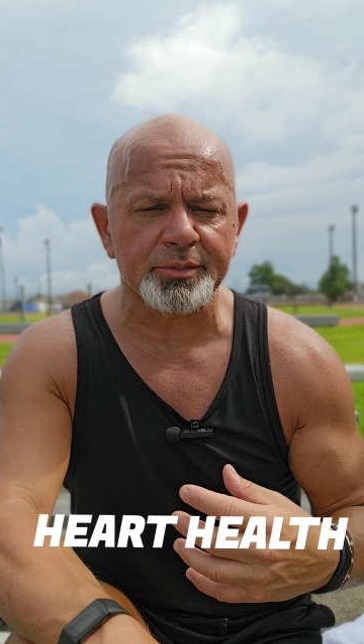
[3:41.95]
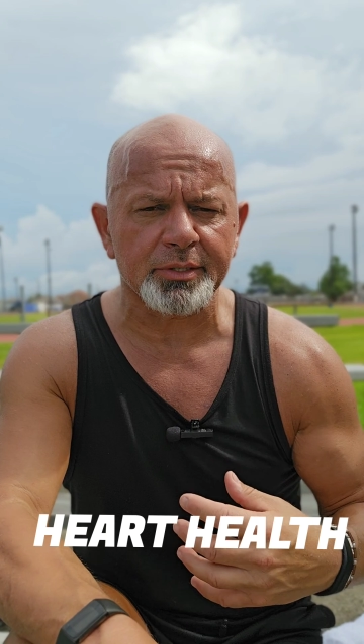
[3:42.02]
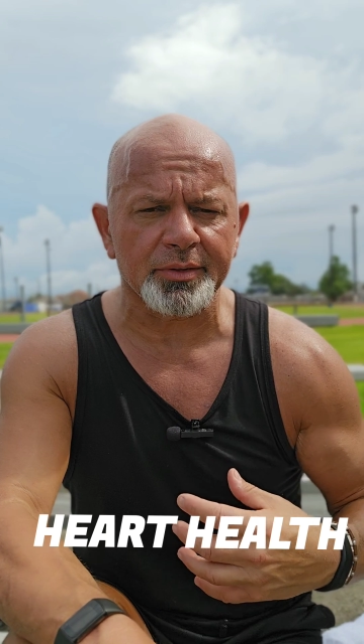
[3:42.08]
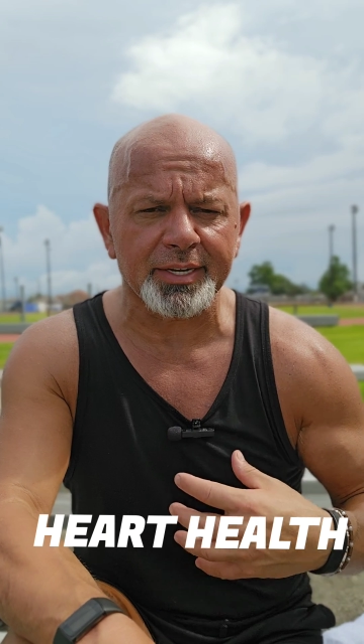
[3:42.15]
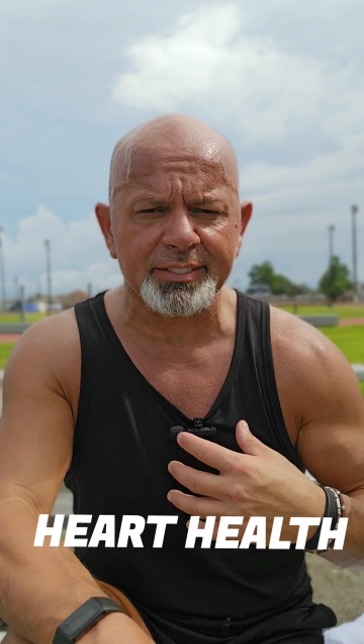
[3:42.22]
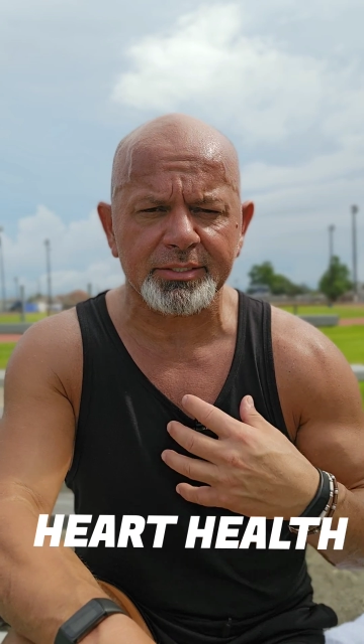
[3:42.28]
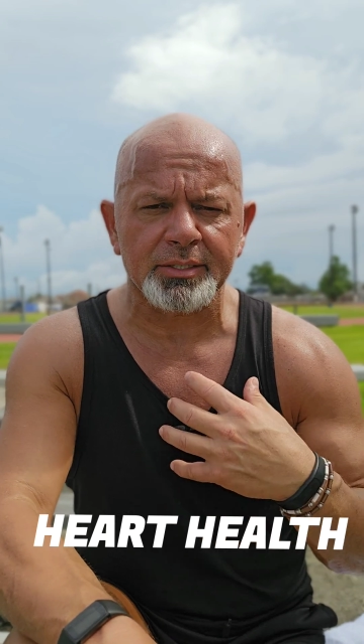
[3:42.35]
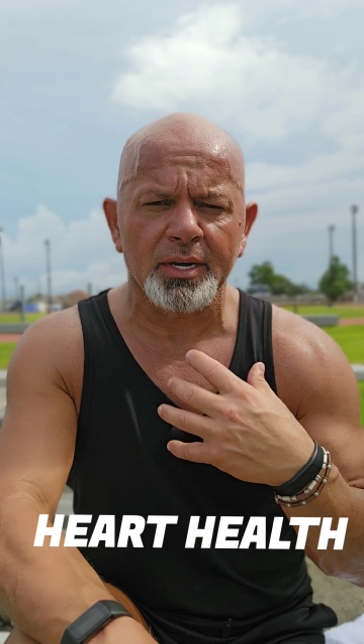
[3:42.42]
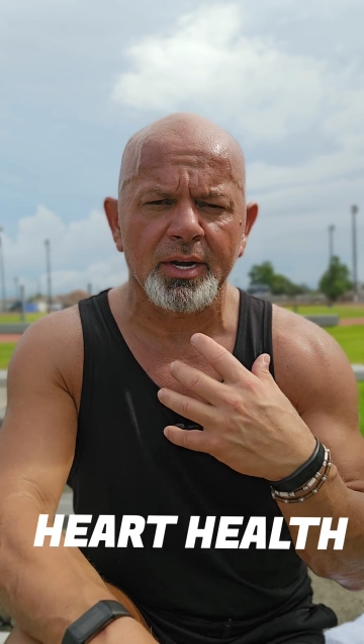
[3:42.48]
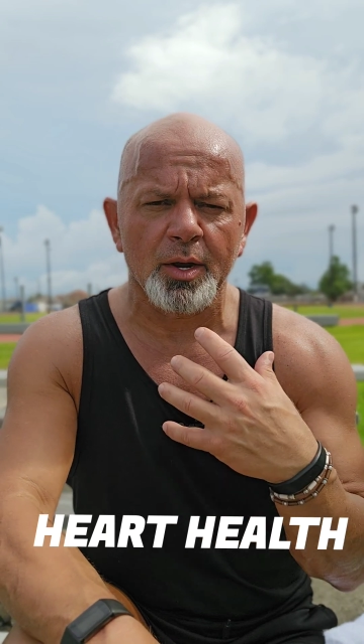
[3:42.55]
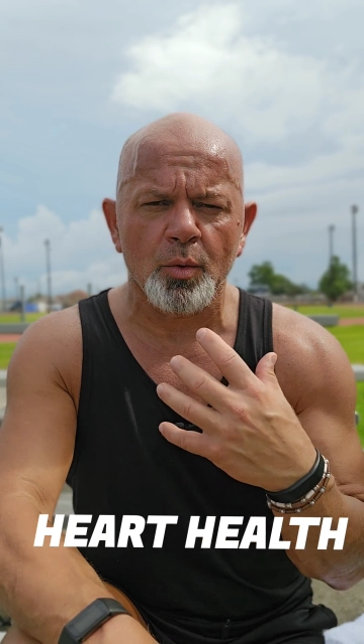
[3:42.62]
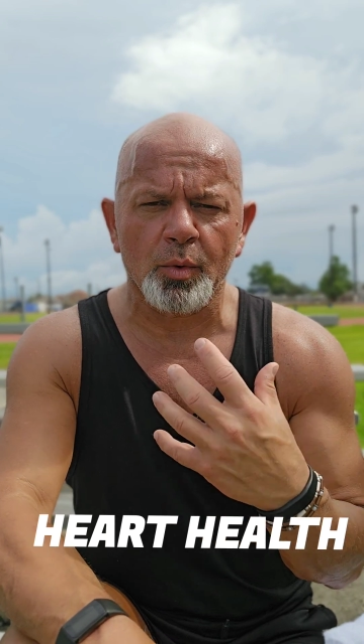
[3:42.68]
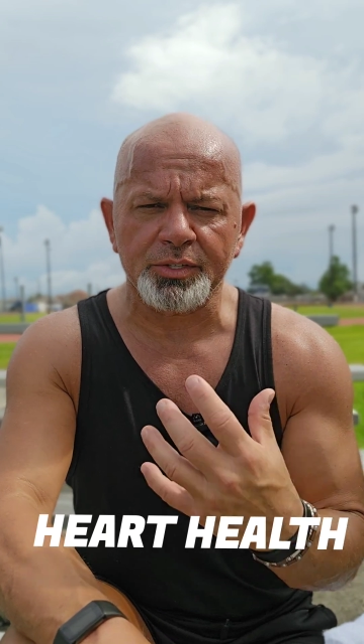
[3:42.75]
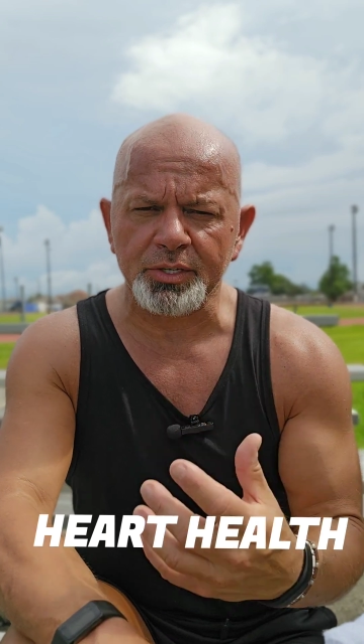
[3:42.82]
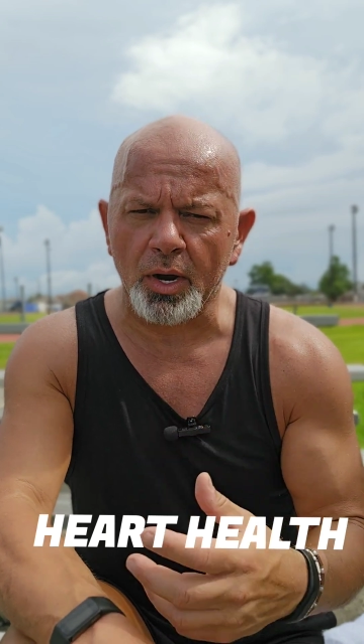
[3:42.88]
So that's
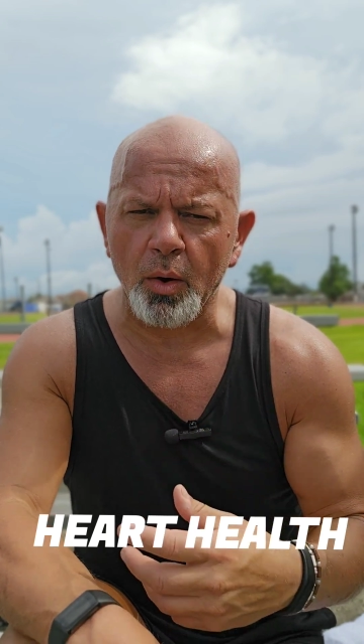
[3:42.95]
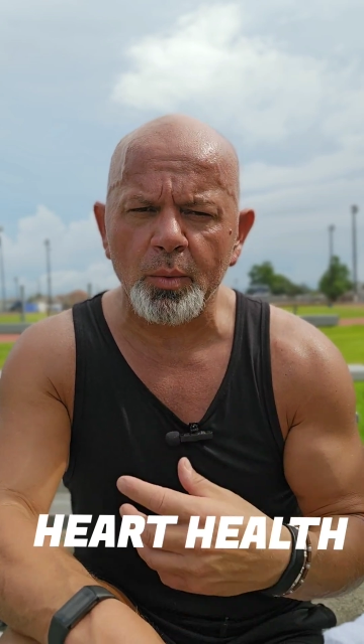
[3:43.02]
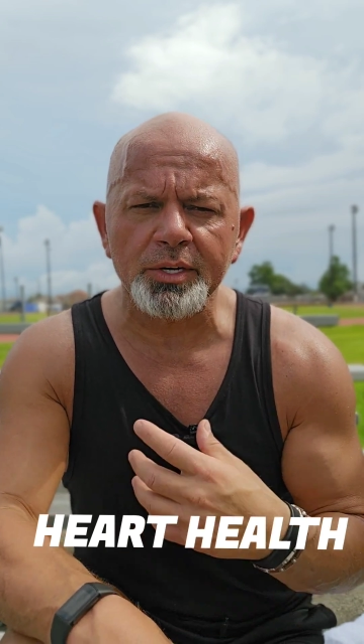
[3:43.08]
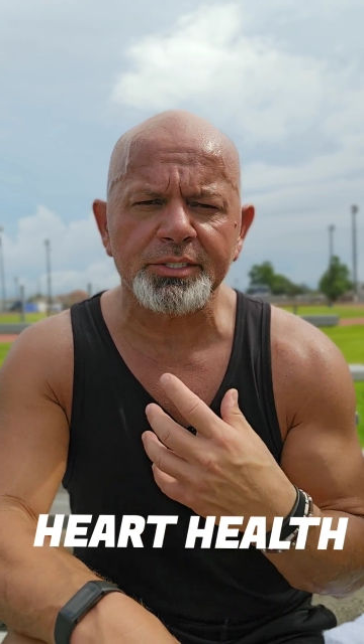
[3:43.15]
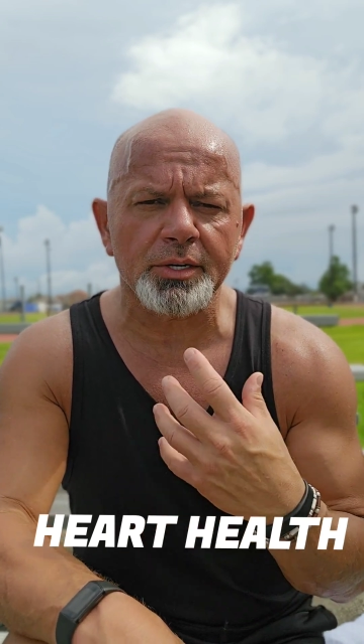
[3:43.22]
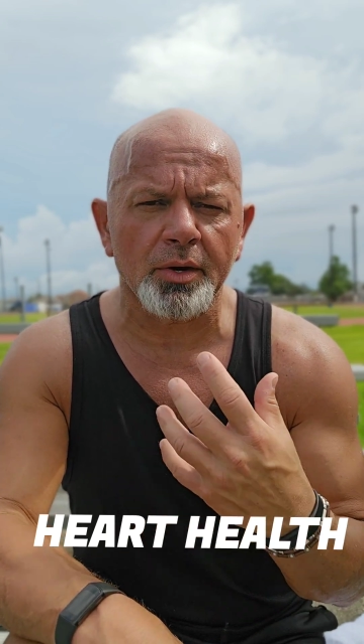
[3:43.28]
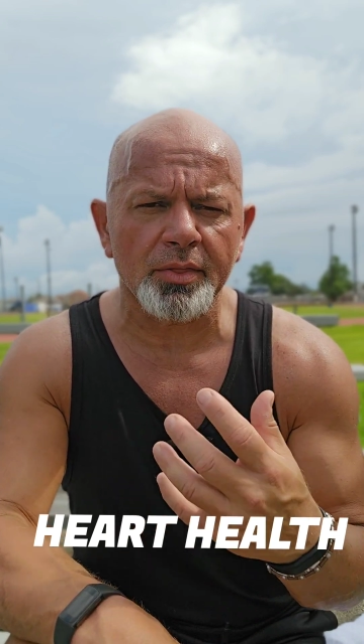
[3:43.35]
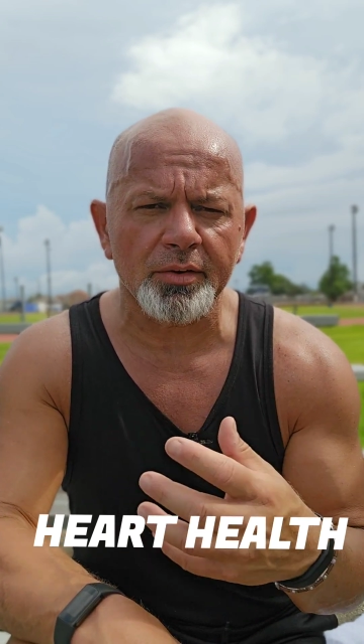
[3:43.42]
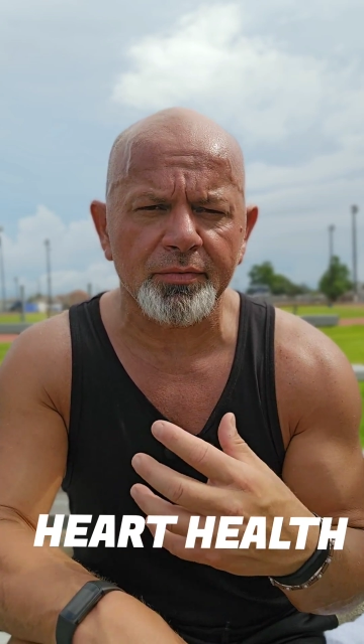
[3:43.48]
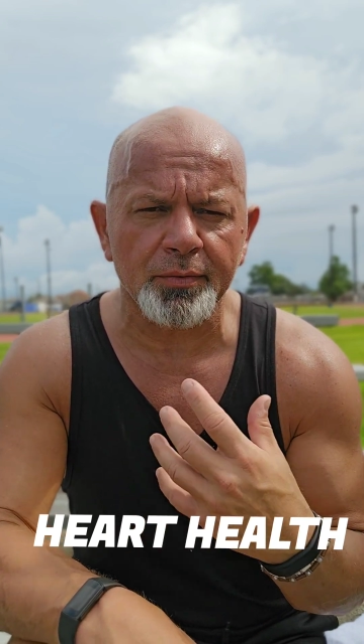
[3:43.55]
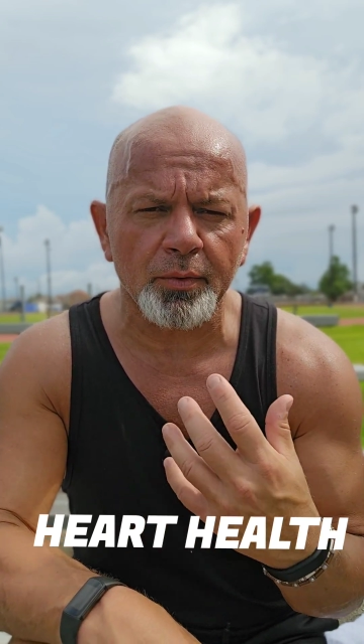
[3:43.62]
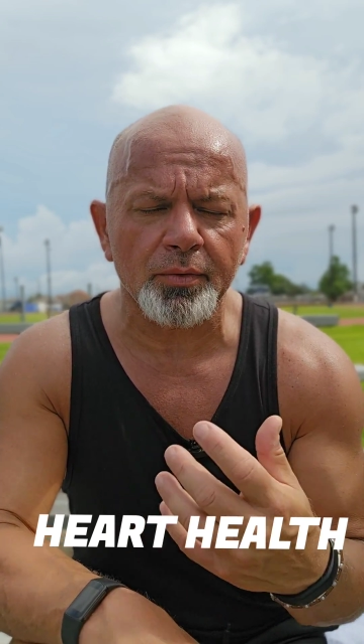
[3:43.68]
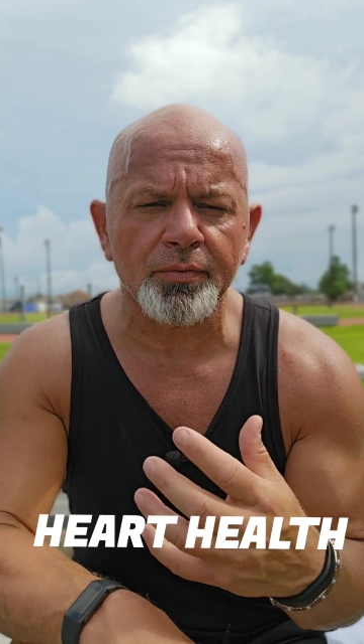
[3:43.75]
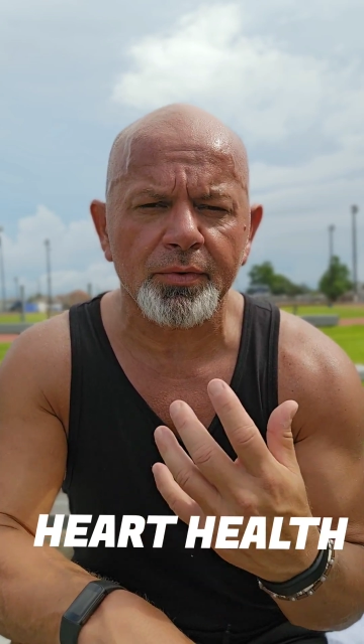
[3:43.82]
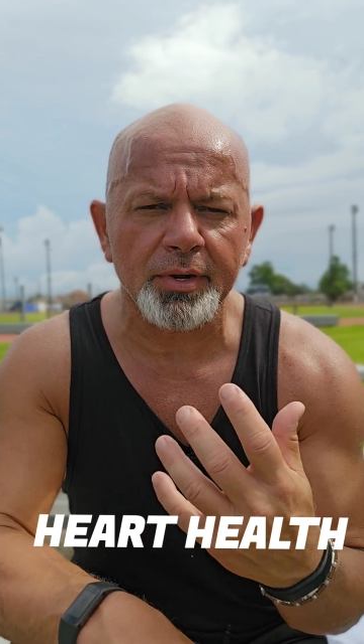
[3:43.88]
what's always on the
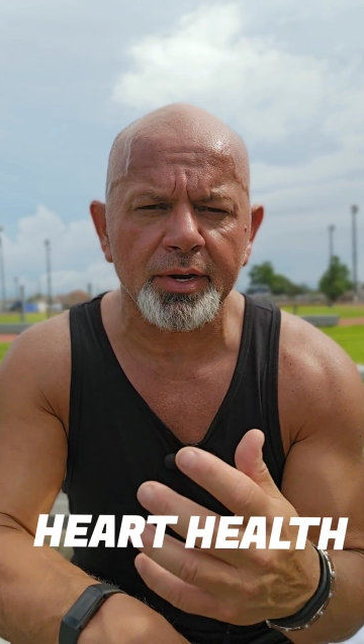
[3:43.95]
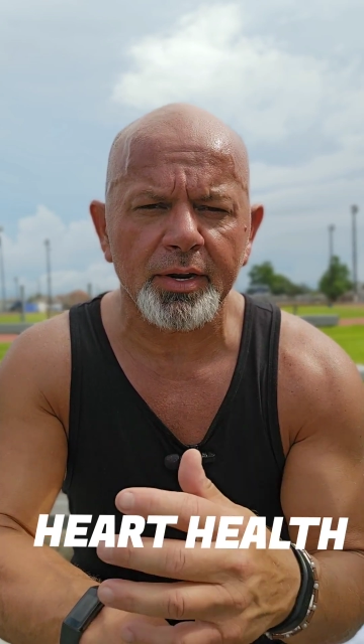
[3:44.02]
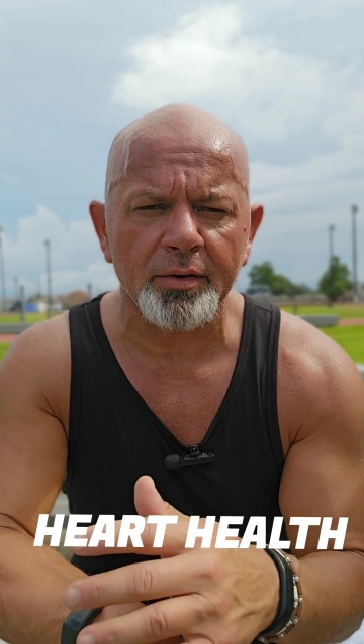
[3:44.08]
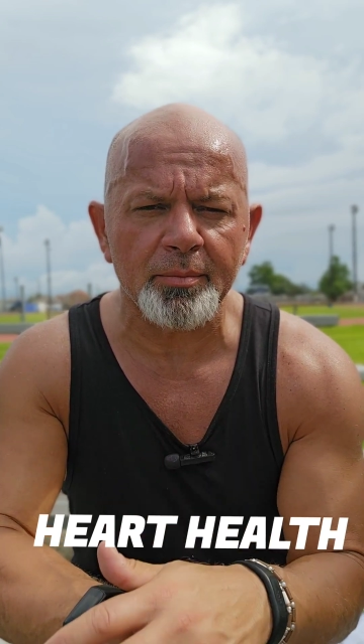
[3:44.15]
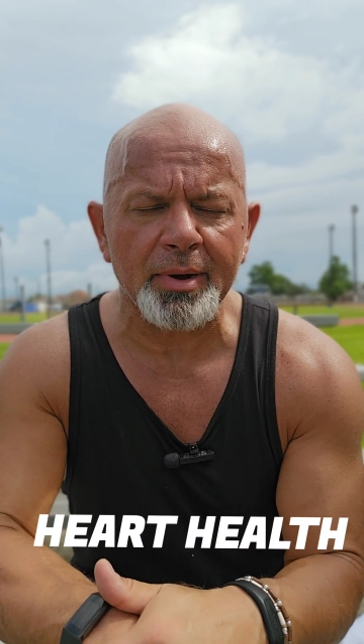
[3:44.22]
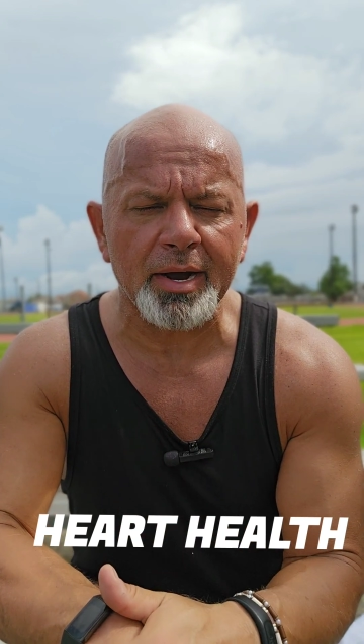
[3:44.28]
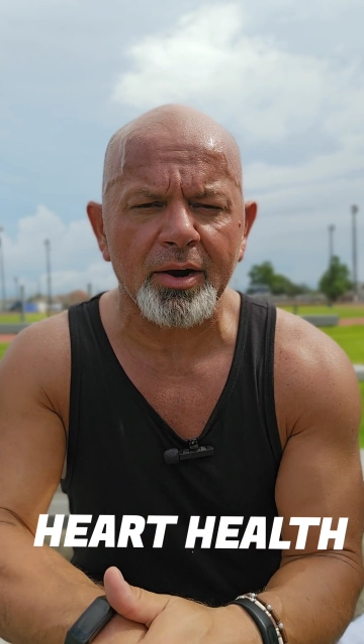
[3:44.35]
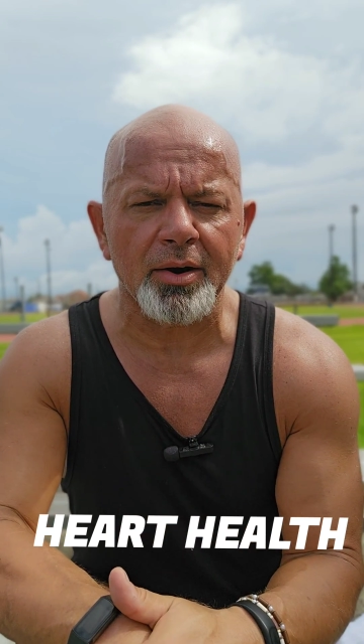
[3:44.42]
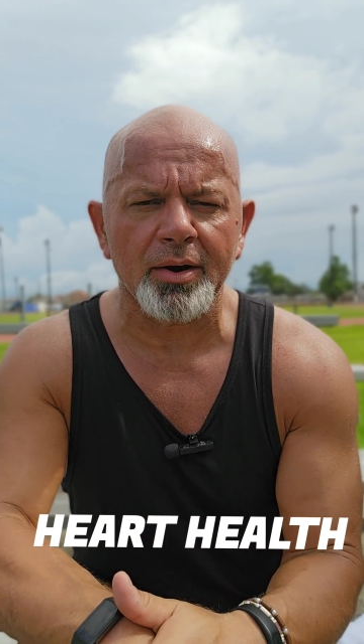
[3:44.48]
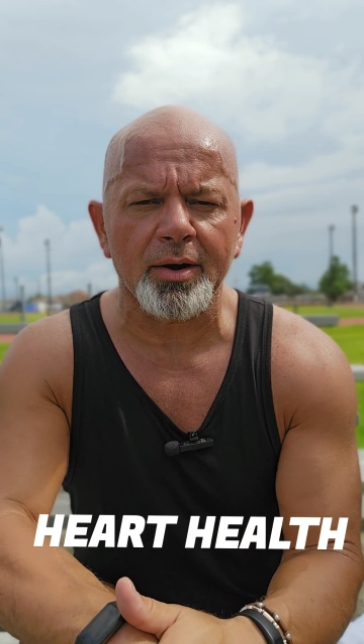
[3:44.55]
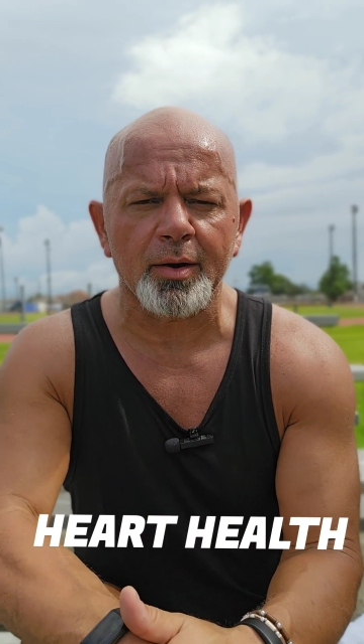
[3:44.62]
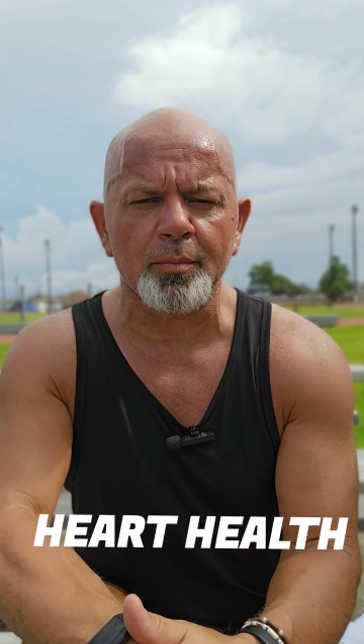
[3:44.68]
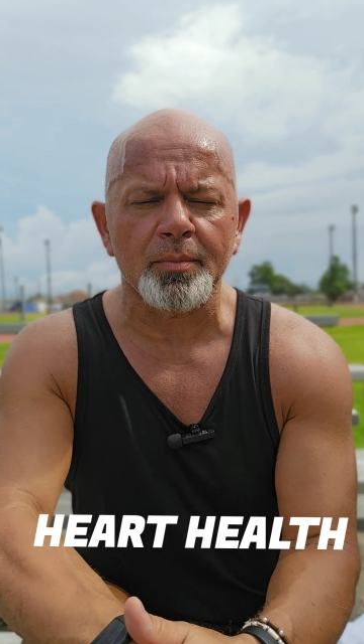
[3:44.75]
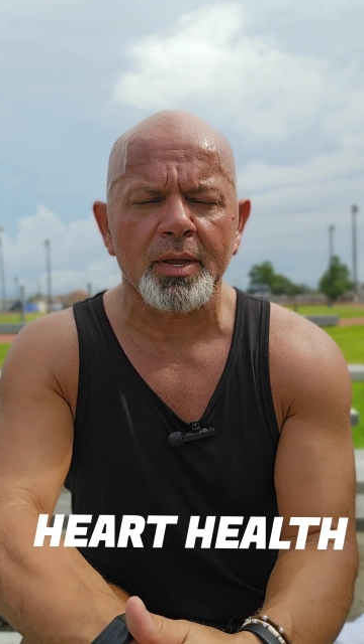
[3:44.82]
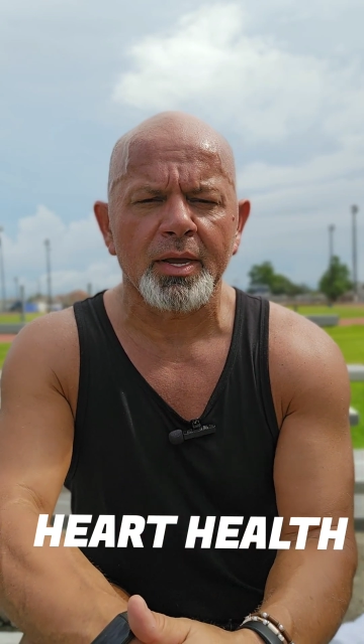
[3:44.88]
forefront of my heart.